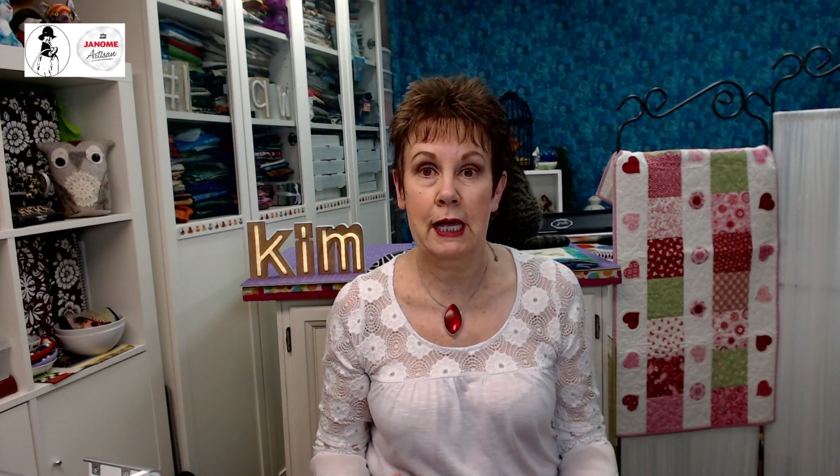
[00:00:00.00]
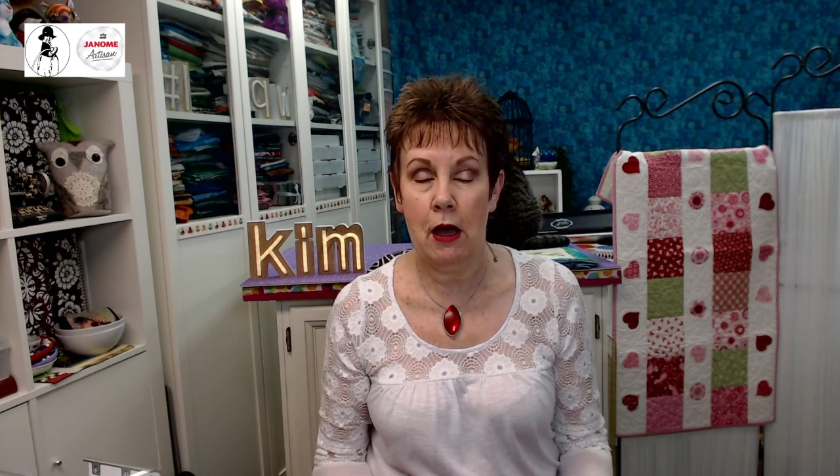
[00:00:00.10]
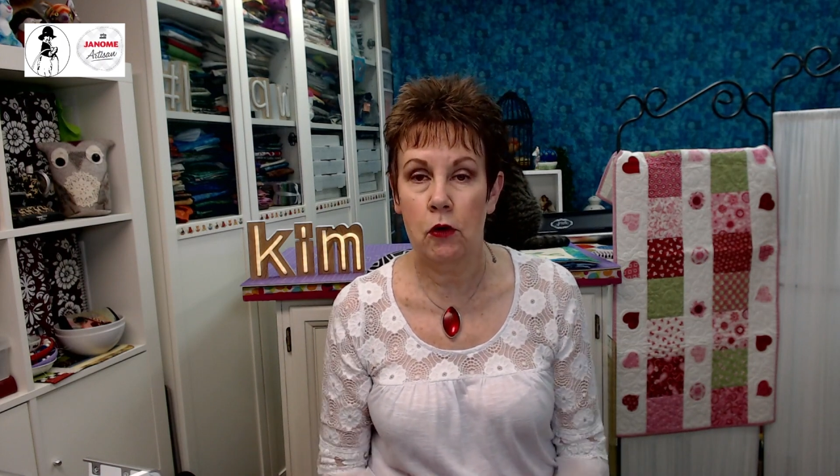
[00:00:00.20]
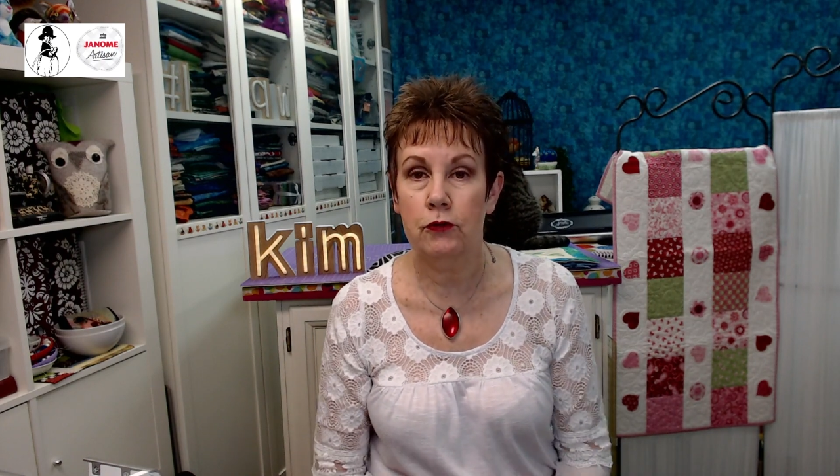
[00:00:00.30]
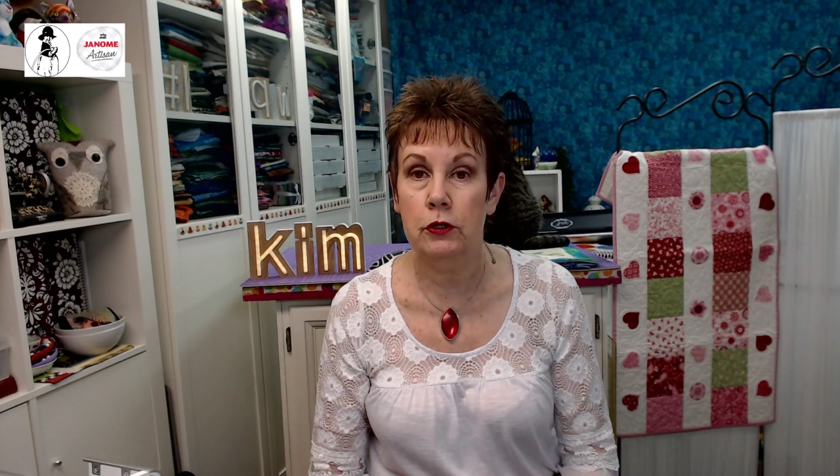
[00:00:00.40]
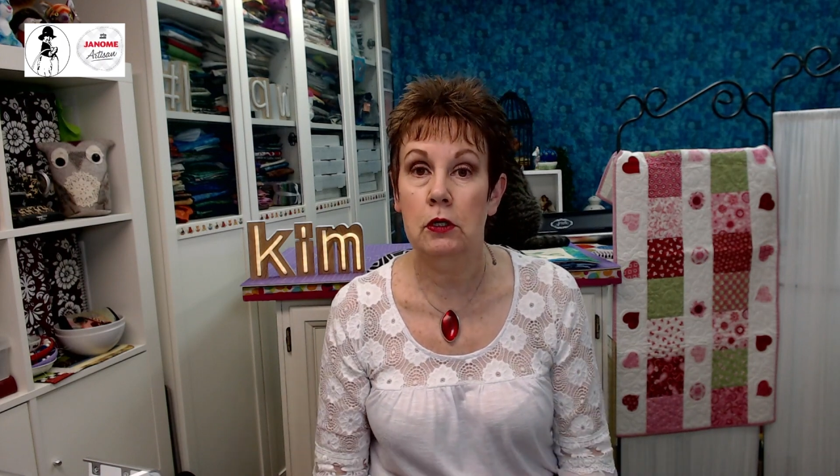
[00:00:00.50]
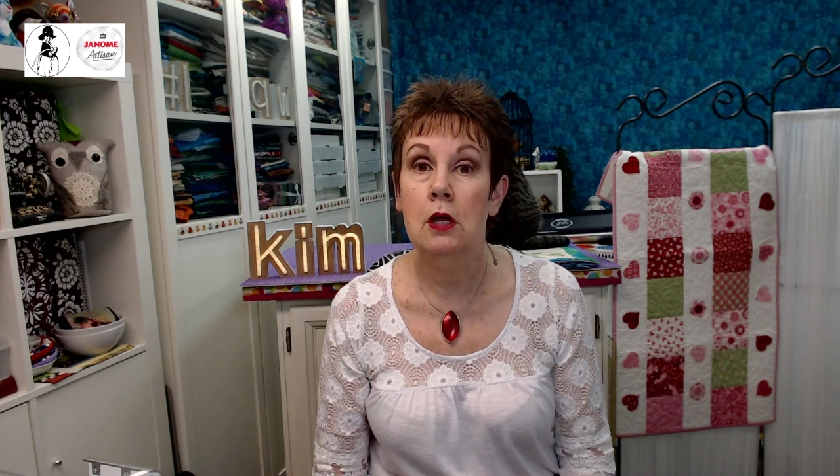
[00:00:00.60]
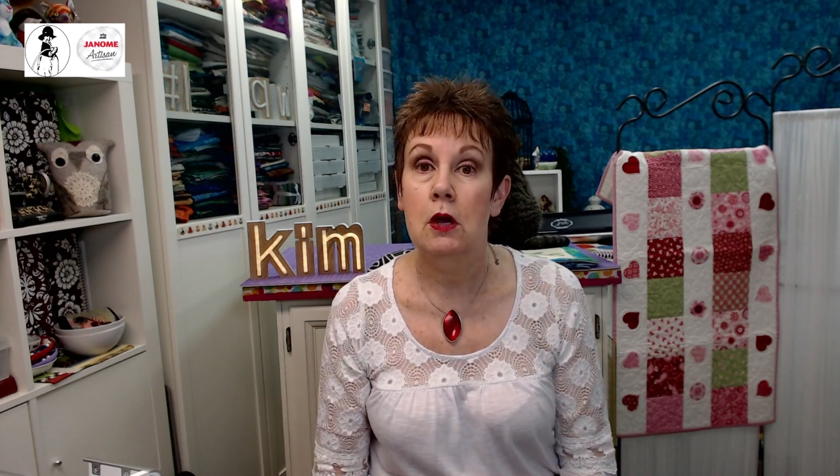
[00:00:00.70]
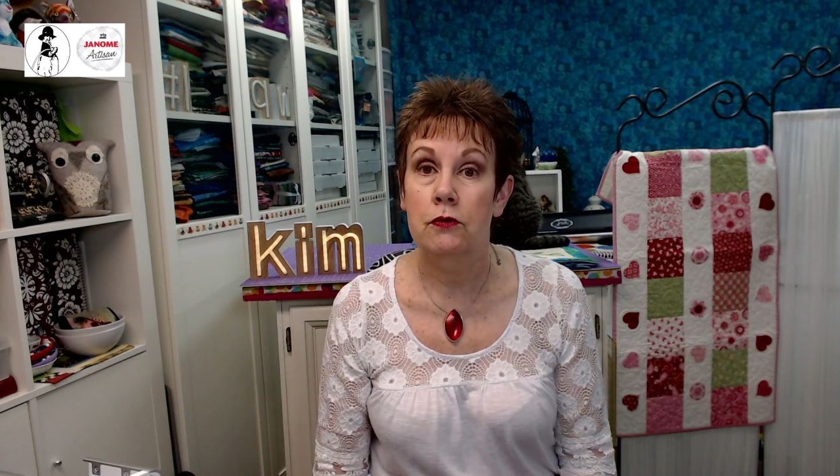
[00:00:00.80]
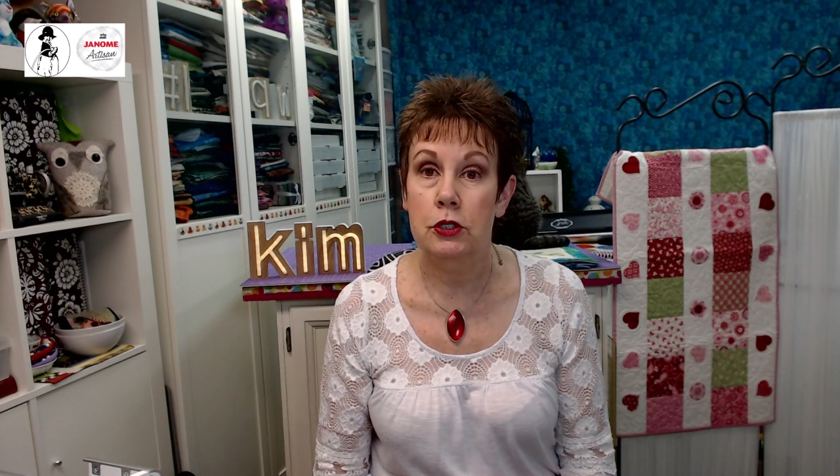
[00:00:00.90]
helpful
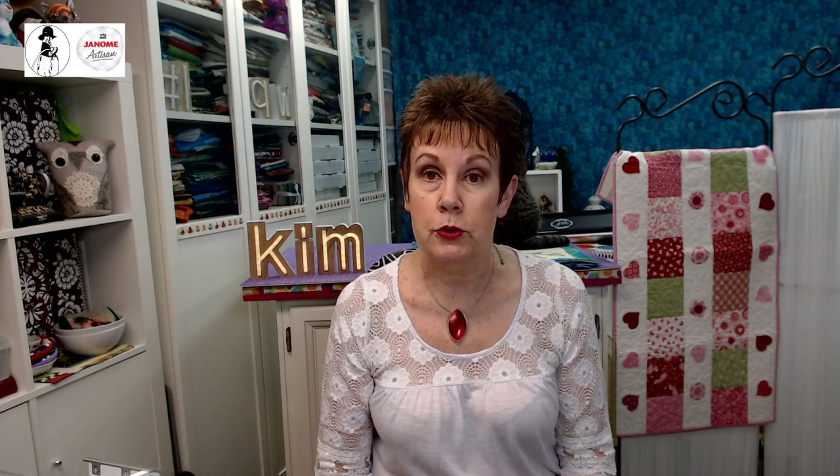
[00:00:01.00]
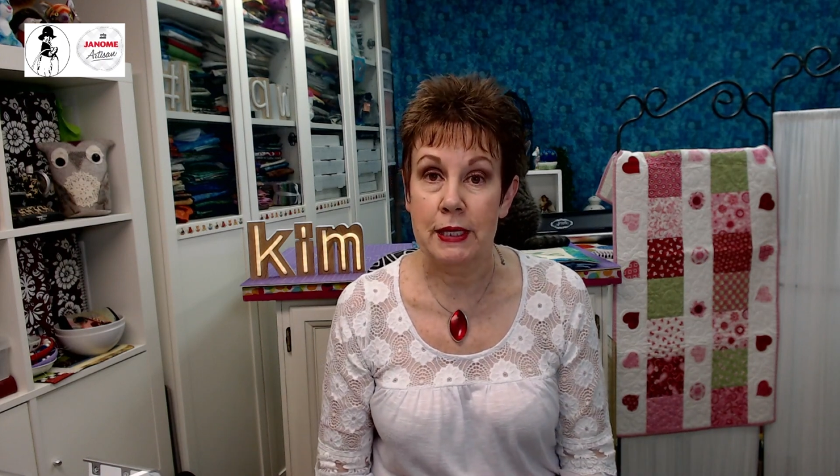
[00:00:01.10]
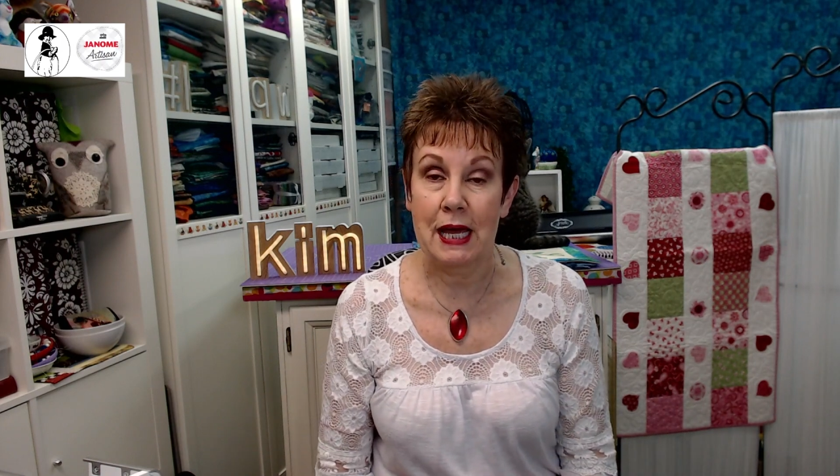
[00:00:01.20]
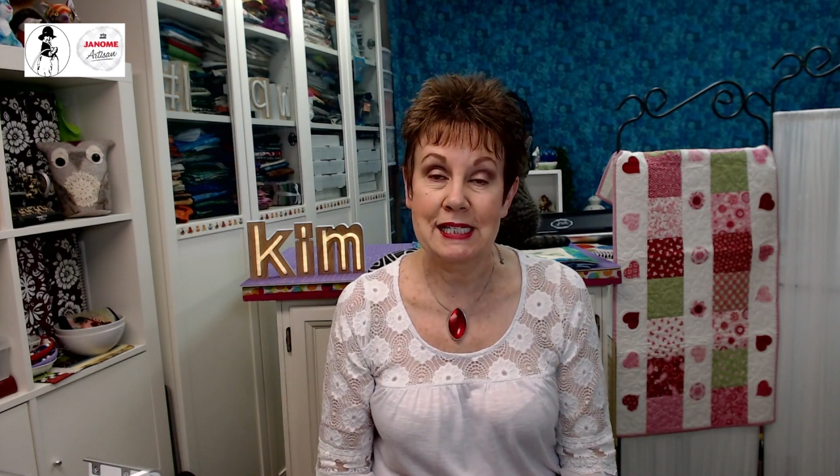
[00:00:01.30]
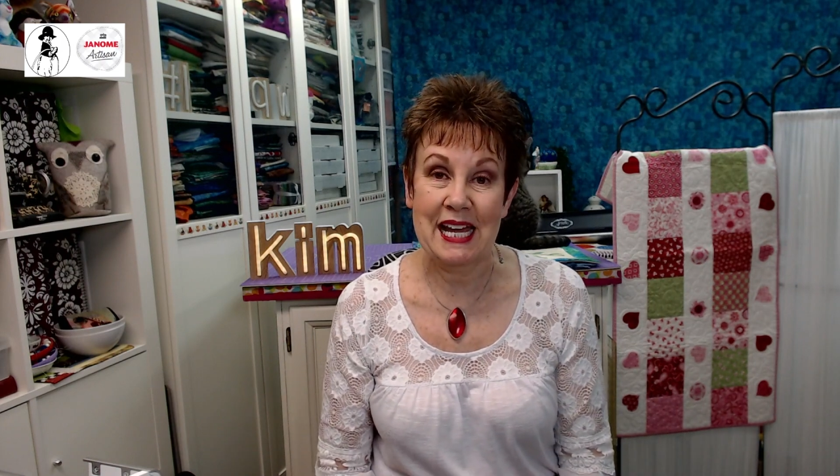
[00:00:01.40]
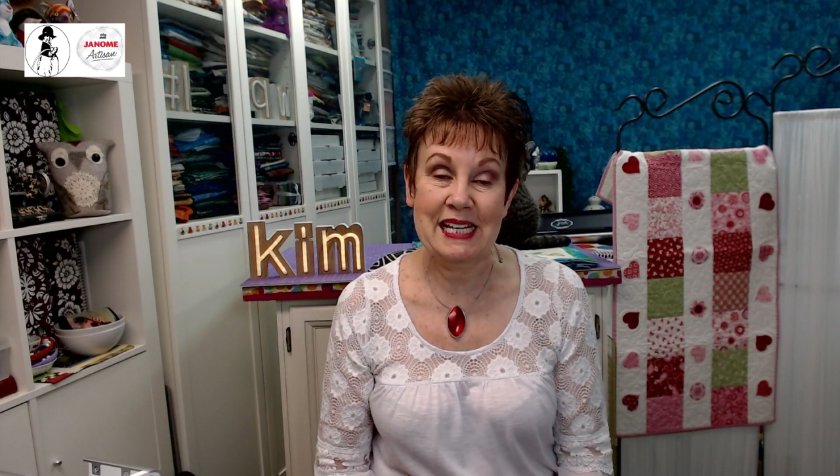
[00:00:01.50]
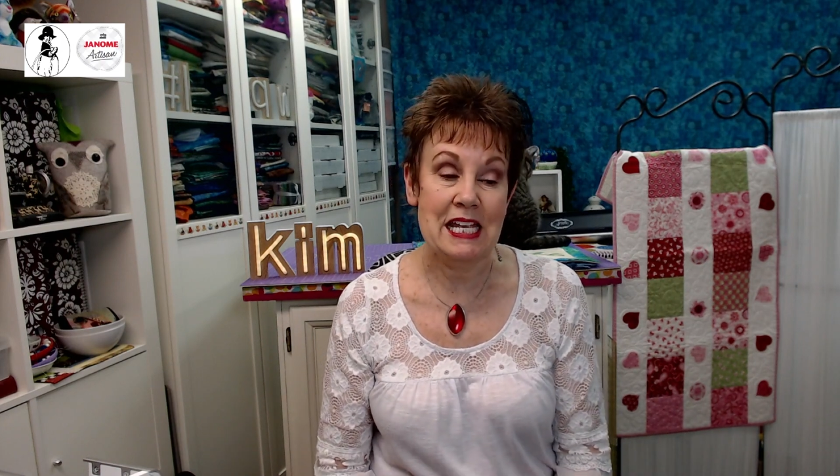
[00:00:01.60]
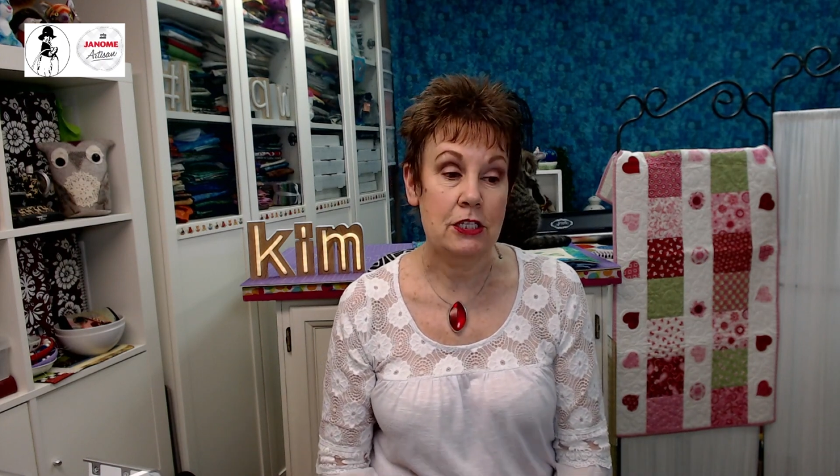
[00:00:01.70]
for doing that technique.